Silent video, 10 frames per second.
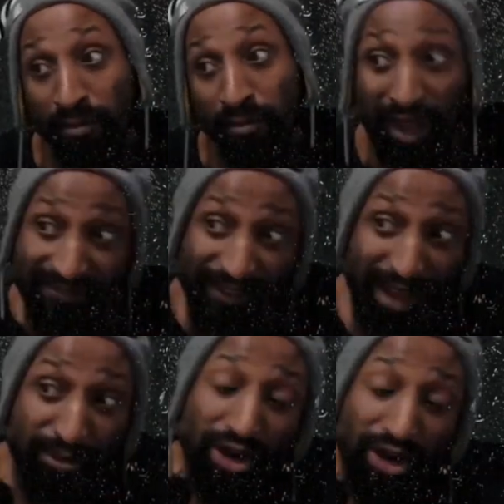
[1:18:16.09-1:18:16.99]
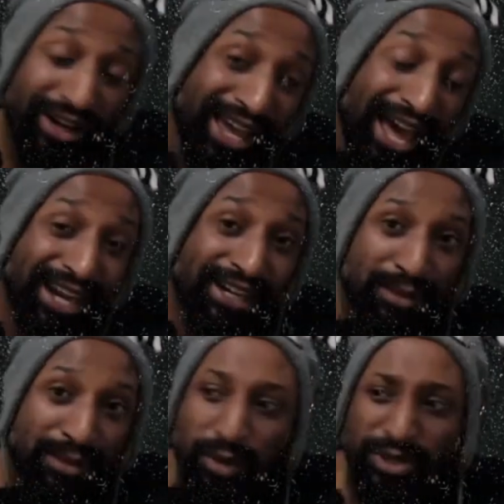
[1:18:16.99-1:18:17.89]
My family already had a
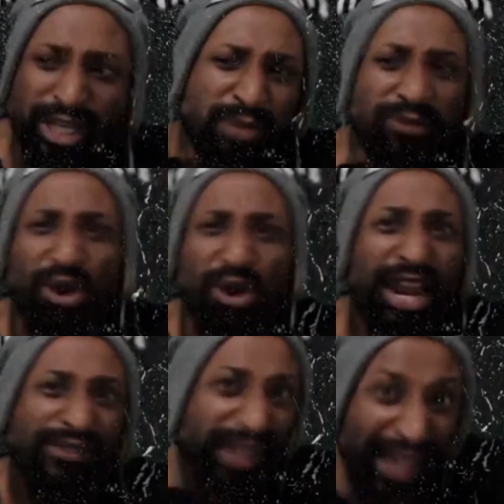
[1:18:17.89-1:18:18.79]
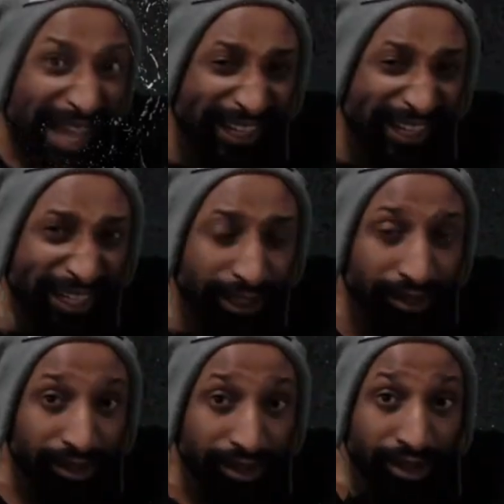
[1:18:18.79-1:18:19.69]
name. It was here before I even got
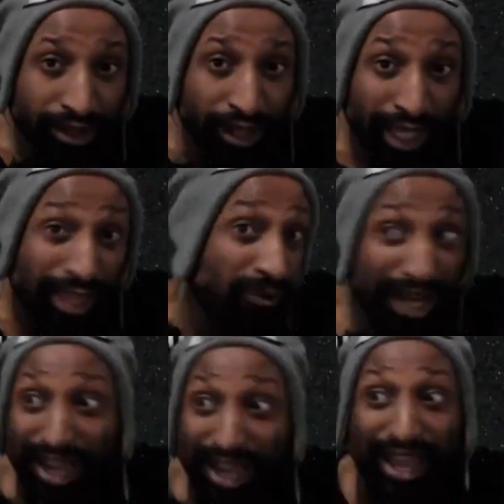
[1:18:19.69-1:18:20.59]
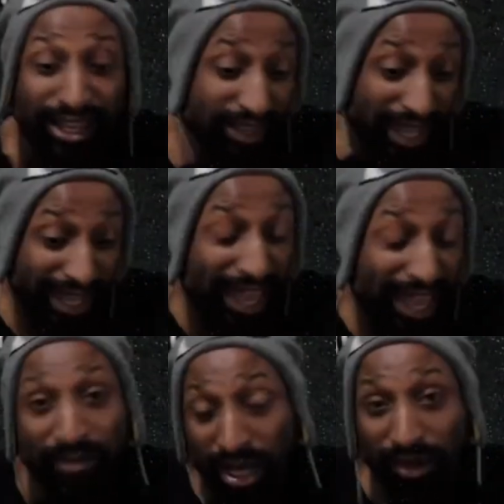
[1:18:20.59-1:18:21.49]
here. And then when I got here, they
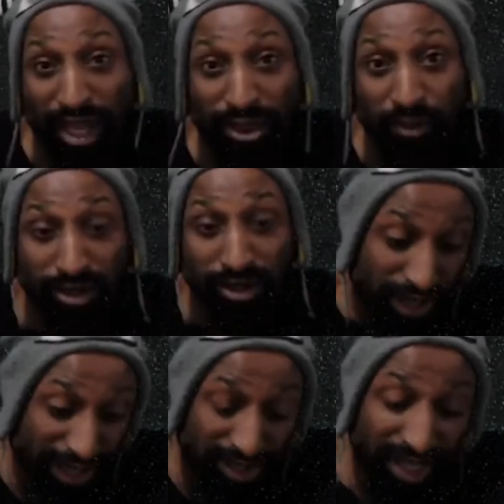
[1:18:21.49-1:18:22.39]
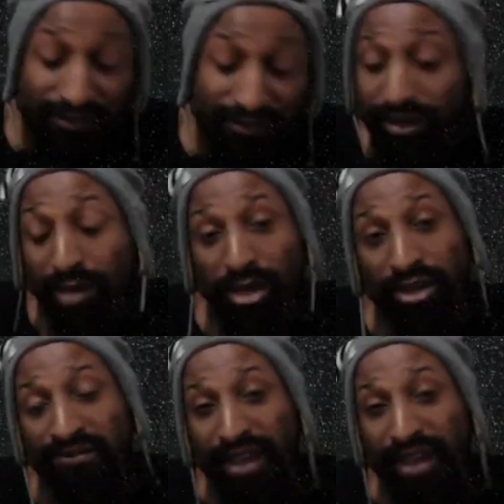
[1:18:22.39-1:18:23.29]
gave me another one. So you got your given name and
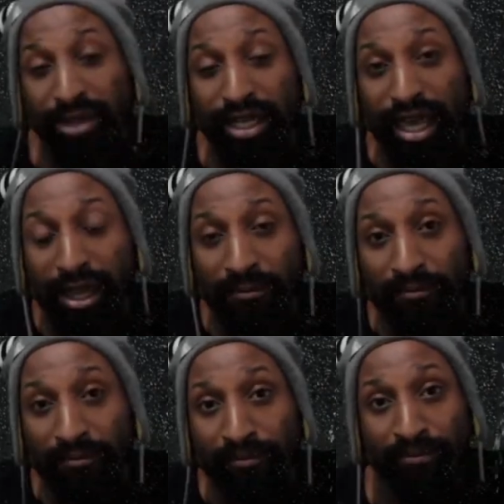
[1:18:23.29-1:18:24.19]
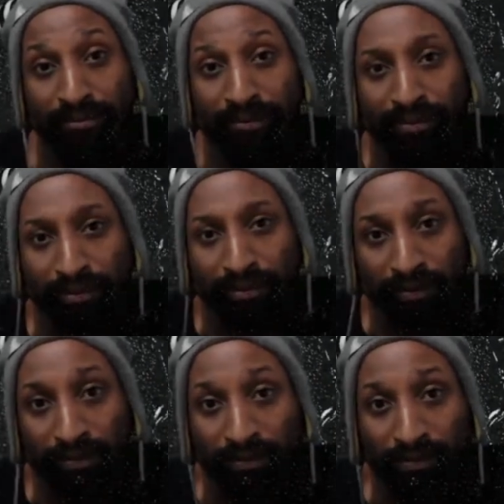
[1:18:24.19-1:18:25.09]
your family name.
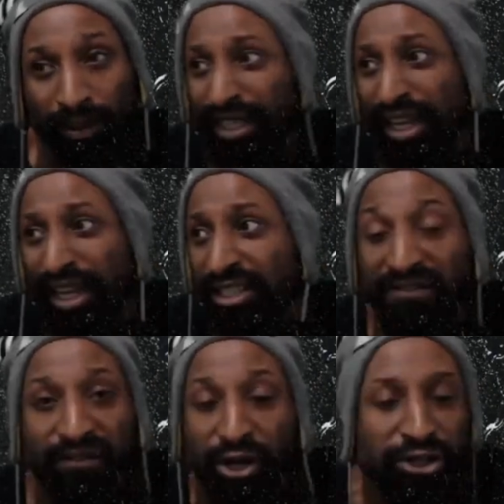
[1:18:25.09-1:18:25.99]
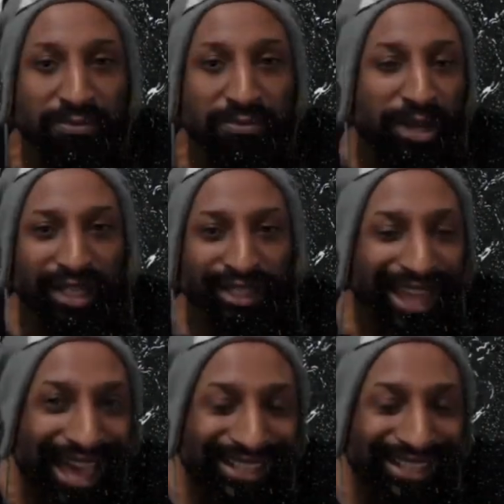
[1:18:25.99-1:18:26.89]
What the hell is a first, middle, and
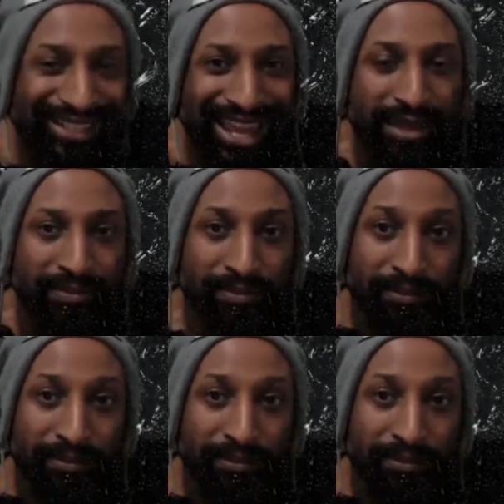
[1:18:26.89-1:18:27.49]
last name?